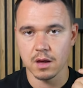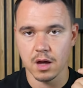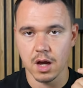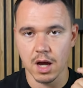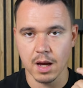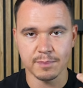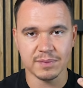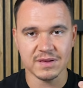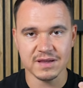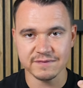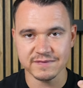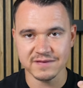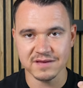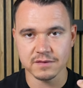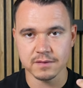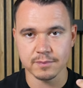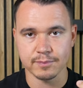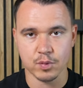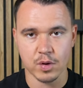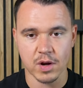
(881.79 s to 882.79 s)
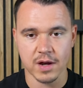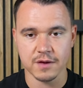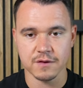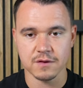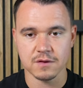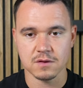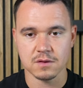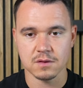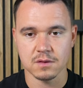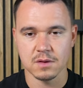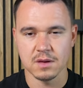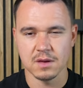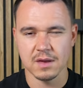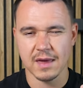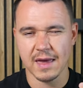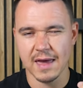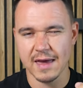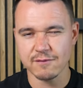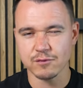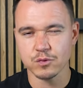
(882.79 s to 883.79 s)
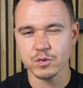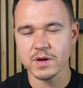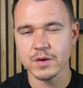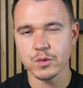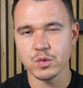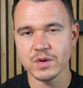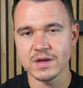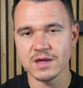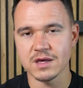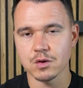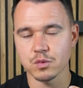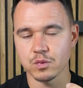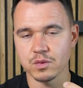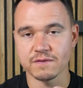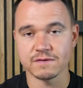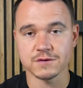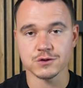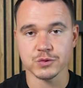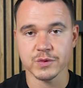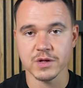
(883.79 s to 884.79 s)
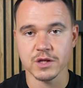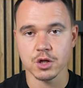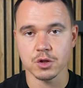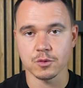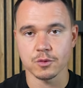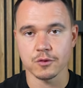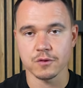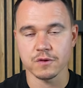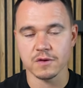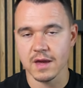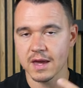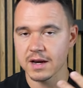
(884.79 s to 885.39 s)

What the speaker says: uplifted the price every week with €3,